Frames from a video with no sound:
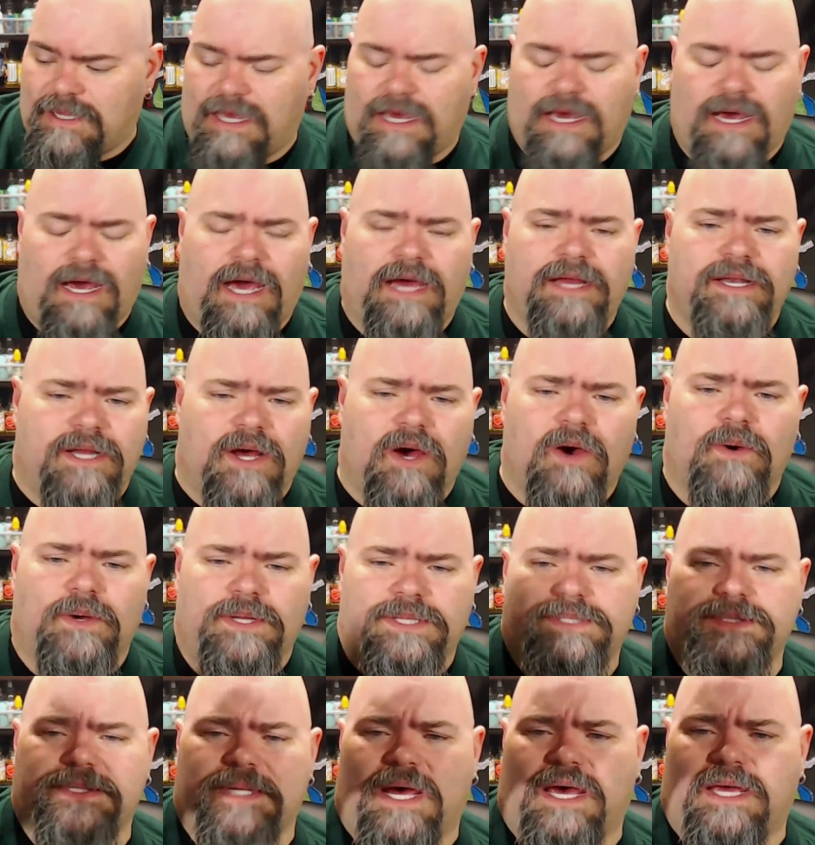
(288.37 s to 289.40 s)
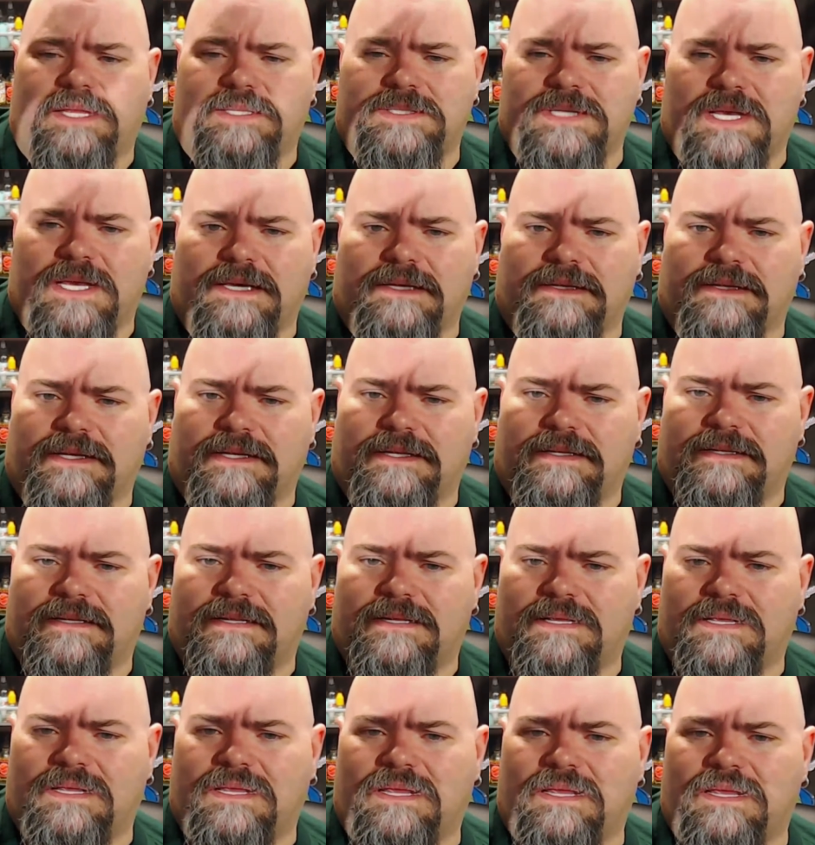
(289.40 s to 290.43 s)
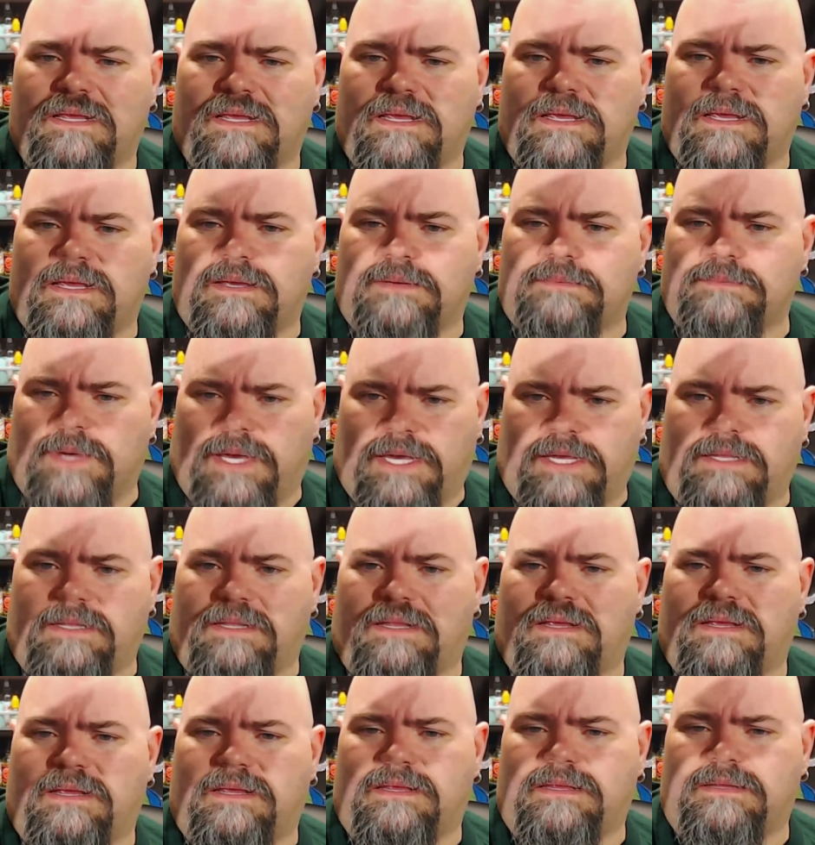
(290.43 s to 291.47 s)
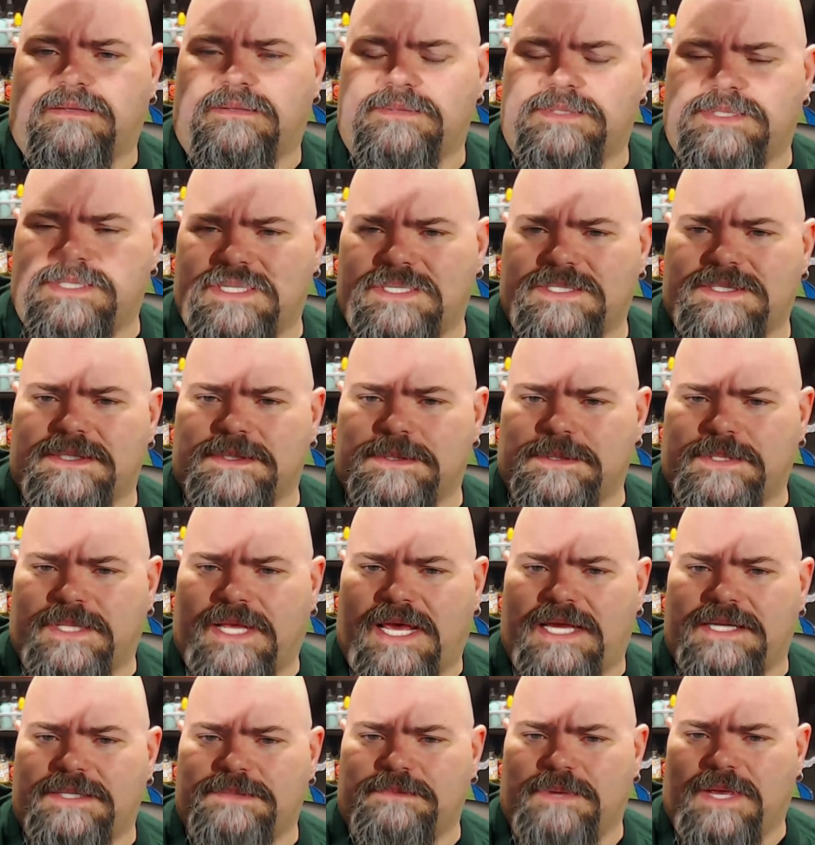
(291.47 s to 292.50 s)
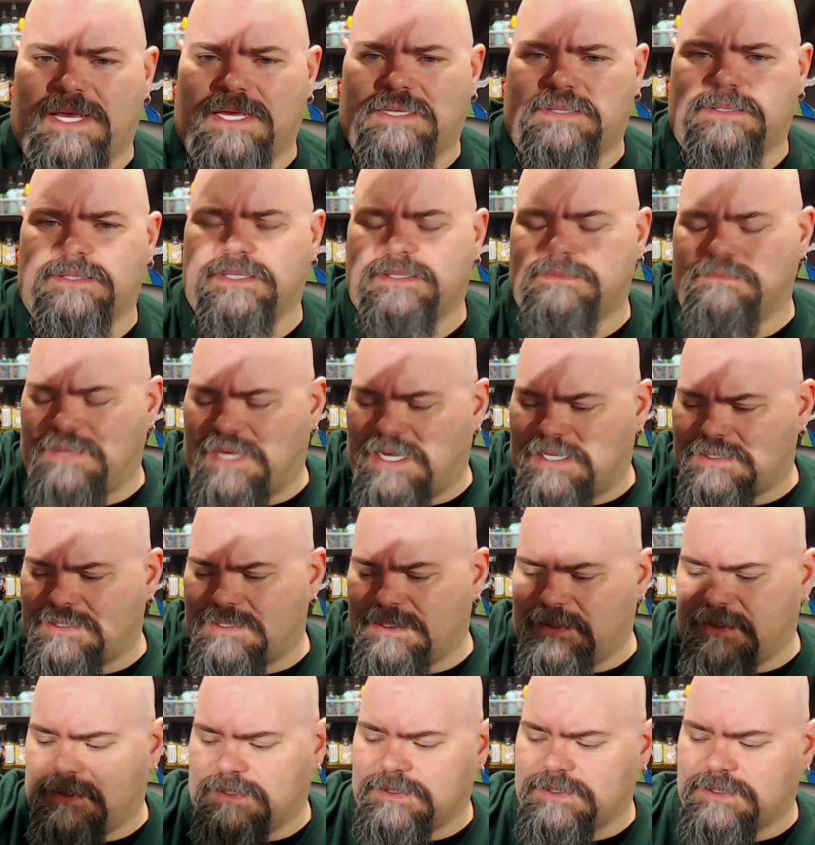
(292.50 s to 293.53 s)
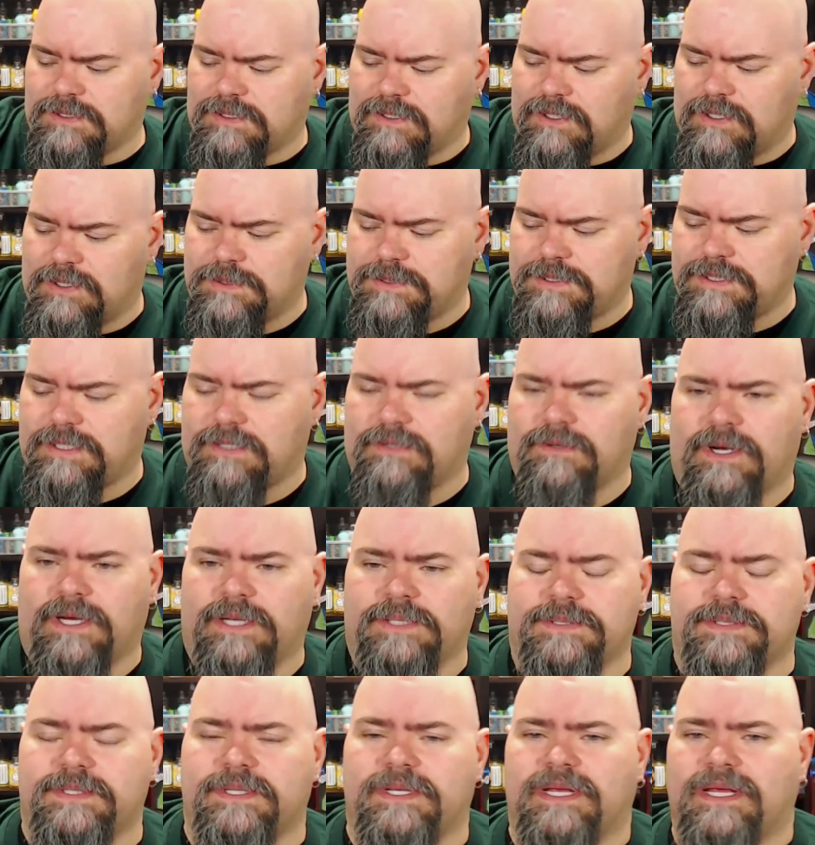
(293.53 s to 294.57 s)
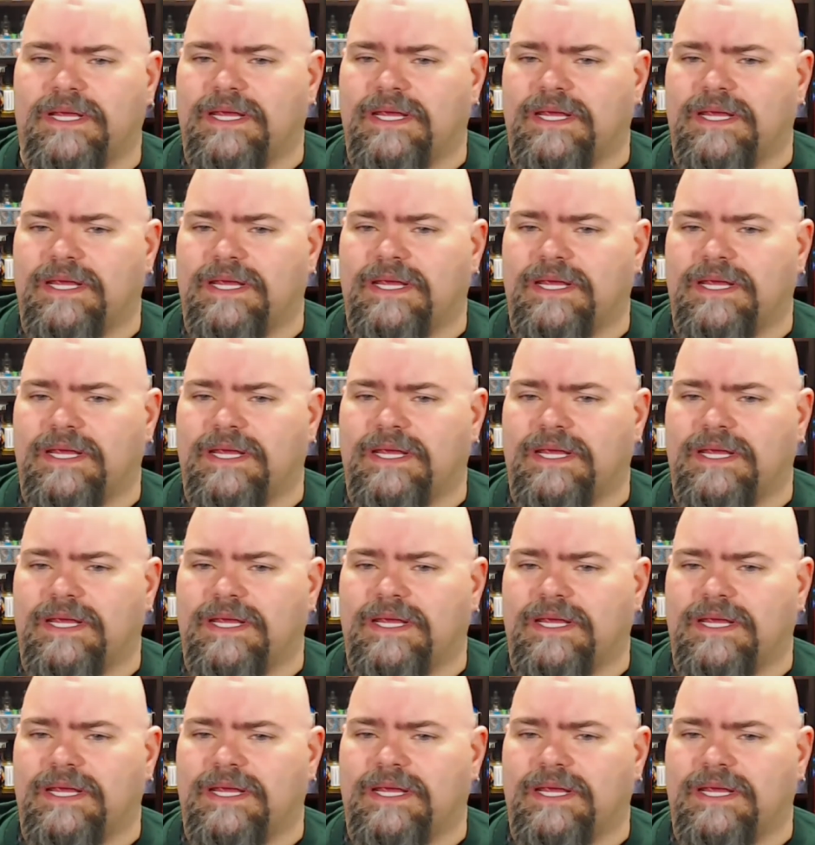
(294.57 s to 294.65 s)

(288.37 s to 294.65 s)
I know it's not tingling, but just a flashback back to those clove cigarettes.